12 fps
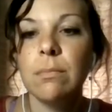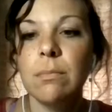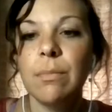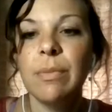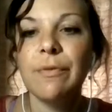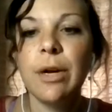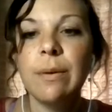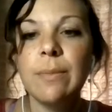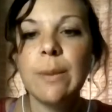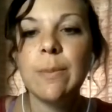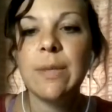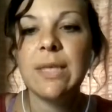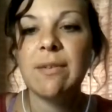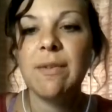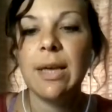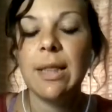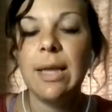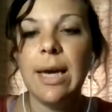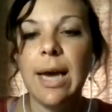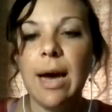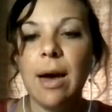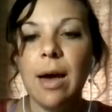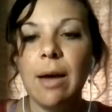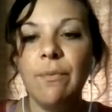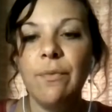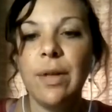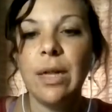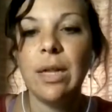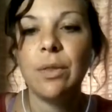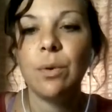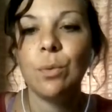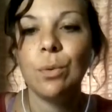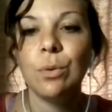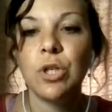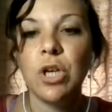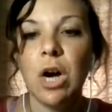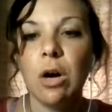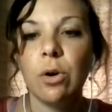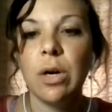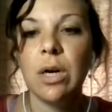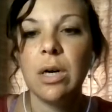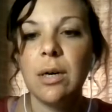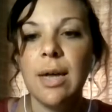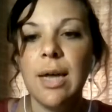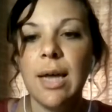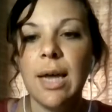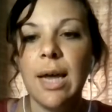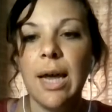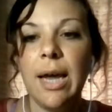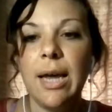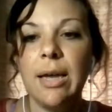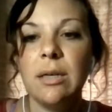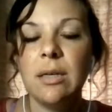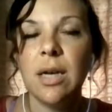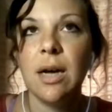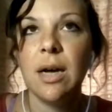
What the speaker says: But for him specifically, yeah, I'm feeling the root chakra, and